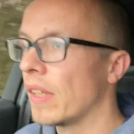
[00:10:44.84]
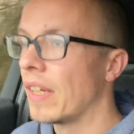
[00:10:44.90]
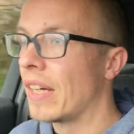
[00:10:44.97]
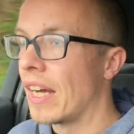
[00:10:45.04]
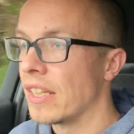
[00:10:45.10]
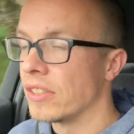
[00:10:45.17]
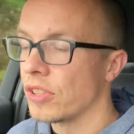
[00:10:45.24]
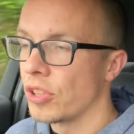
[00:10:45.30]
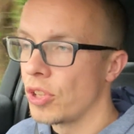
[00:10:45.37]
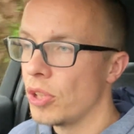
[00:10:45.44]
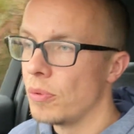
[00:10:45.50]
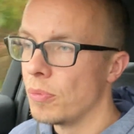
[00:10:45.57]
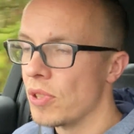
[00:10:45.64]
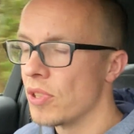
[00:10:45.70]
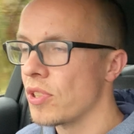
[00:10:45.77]
as
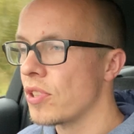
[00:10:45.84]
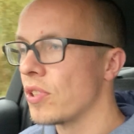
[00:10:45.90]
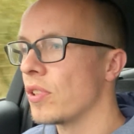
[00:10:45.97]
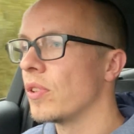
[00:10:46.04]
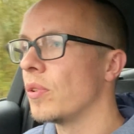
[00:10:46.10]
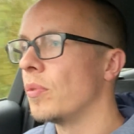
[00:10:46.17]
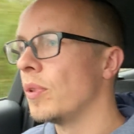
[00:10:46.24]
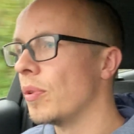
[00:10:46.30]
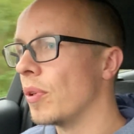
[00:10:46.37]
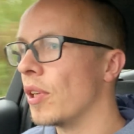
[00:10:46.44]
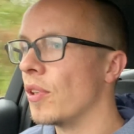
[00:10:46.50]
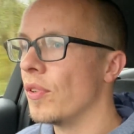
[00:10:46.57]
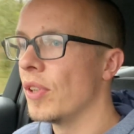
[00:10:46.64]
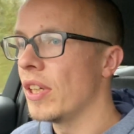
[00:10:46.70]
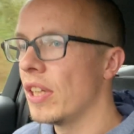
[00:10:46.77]
humans, we
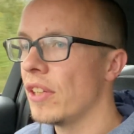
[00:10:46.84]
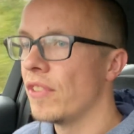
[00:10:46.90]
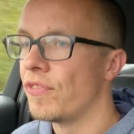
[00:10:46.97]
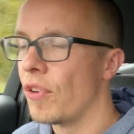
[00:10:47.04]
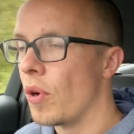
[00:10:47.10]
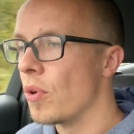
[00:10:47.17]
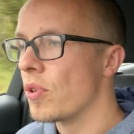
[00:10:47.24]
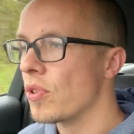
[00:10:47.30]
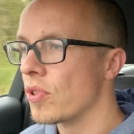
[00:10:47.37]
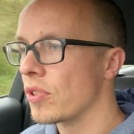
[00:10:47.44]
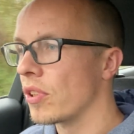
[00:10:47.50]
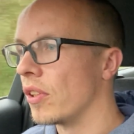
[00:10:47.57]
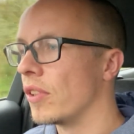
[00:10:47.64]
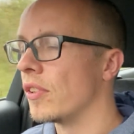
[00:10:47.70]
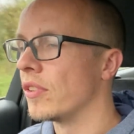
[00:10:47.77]
were really
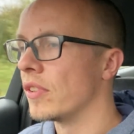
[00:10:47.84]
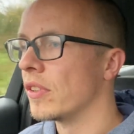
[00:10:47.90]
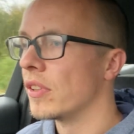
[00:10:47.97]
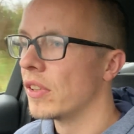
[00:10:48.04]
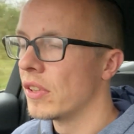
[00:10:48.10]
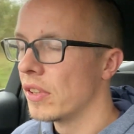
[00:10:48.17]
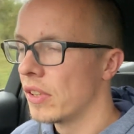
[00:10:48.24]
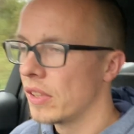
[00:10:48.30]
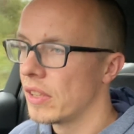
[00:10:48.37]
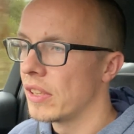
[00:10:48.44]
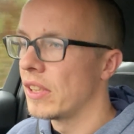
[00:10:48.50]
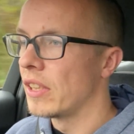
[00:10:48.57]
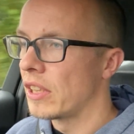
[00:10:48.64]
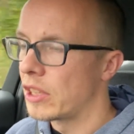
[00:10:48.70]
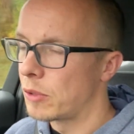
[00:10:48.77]
focused
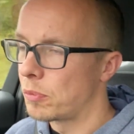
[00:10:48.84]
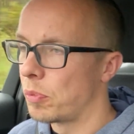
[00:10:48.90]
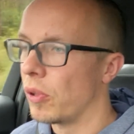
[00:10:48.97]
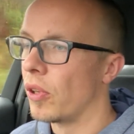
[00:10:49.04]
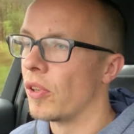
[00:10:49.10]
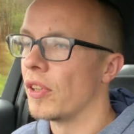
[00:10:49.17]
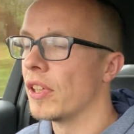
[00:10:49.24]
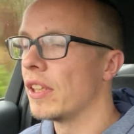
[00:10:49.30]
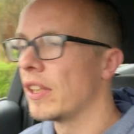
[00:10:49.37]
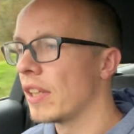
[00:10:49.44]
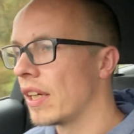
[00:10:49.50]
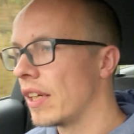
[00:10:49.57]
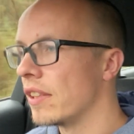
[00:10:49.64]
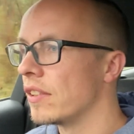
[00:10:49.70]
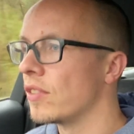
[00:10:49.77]
on exploring
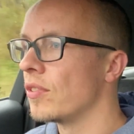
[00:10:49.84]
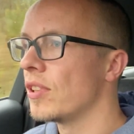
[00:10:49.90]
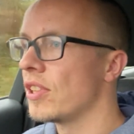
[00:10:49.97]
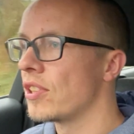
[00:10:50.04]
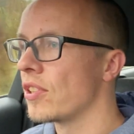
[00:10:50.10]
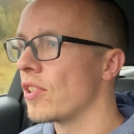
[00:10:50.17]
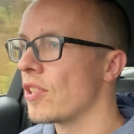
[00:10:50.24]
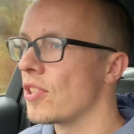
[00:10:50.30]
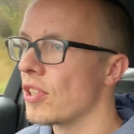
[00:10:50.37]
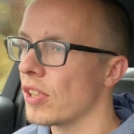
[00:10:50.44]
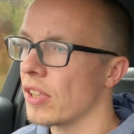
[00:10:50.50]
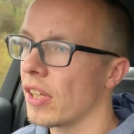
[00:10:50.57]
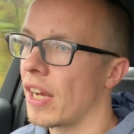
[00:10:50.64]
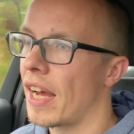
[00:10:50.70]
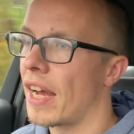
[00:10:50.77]
and
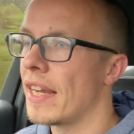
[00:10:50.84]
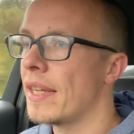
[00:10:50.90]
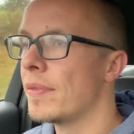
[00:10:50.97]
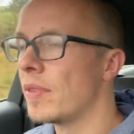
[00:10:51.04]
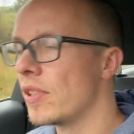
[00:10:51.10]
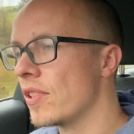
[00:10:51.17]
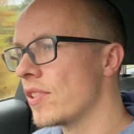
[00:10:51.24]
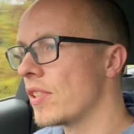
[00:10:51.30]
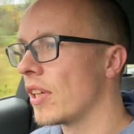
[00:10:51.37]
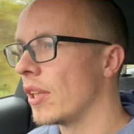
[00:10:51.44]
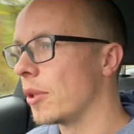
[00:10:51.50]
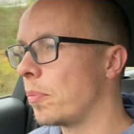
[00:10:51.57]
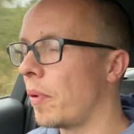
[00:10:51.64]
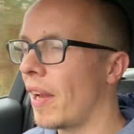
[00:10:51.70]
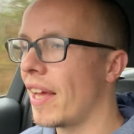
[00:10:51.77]
researching animals
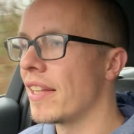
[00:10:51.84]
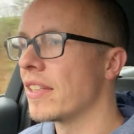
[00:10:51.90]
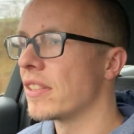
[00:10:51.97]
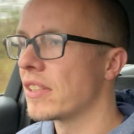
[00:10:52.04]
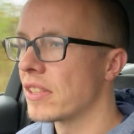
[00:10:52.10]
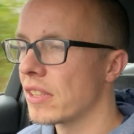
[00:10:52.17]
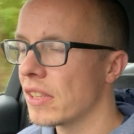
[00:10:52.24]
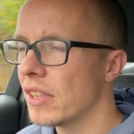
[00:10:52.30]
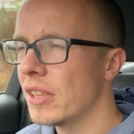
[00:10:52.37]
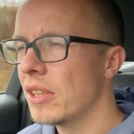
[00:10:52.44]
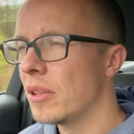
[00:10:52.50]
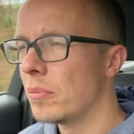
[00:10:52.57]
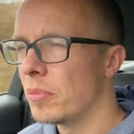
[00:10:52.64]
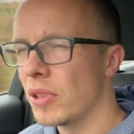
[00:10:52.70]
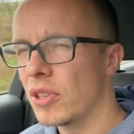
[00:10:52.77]
and plants,
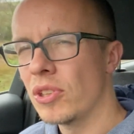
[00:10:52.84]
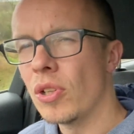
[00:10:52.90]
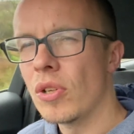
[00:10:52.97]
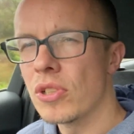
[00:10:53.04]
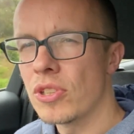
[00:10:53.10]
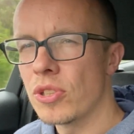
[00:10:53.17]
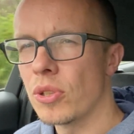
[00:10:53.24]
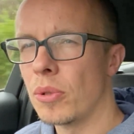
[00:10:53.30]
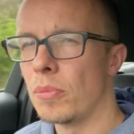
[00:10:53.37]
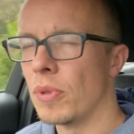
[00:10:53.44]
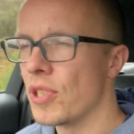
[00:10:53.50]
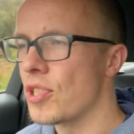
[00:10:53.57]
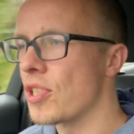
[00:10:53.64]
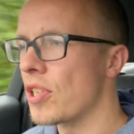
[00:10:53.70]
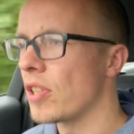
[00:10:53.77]
but not so
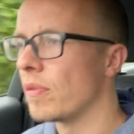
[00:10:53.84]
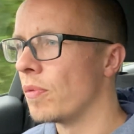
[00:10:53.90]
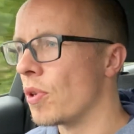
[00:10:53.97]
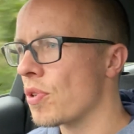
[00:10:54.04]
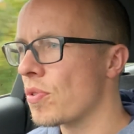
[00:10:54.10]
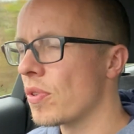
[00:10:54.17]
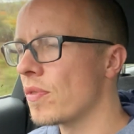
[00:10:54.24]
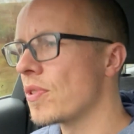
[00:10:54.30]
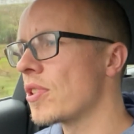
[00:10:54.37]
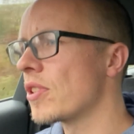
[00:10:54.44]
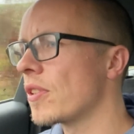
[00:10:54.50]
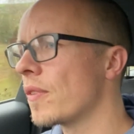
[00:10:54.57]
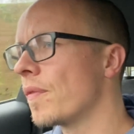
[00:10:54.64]
much mushrooms.